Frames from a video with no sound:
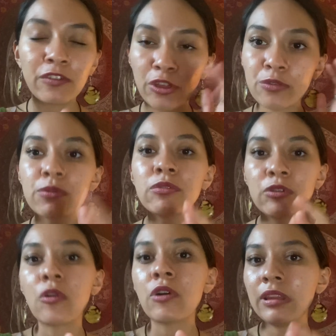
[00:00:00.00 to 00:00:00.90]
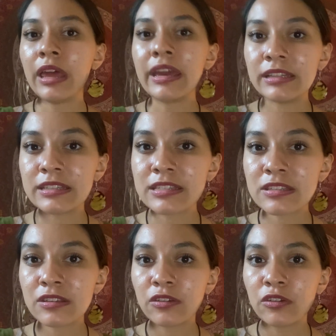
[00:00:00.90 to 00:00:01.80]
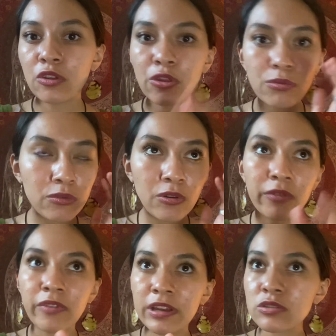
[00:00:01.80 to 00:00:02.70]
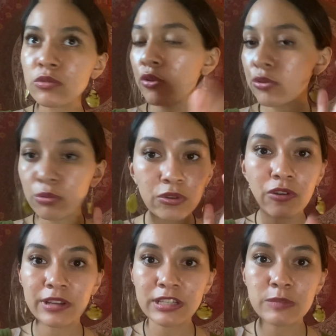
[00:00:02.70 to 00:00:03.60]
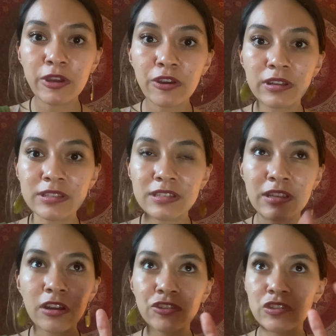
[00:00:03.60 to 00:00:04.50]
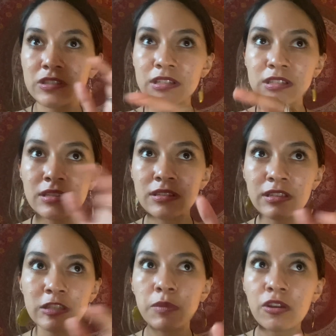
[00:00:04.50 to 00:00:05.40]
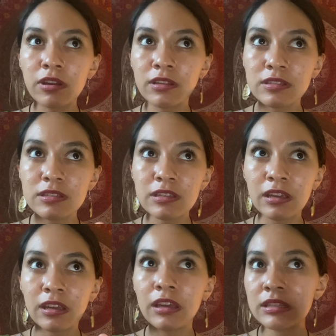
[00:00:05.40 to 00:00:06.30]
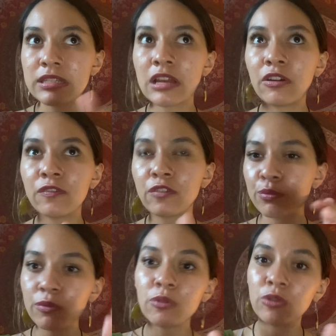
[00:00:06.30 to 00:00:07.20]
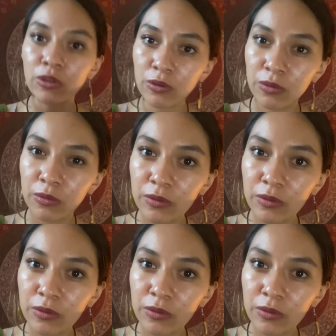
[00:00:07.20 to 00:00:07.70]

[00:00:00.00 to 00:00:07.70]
through your lens, through your vessel, through your experiences. Consciousness is experiencing itself through you.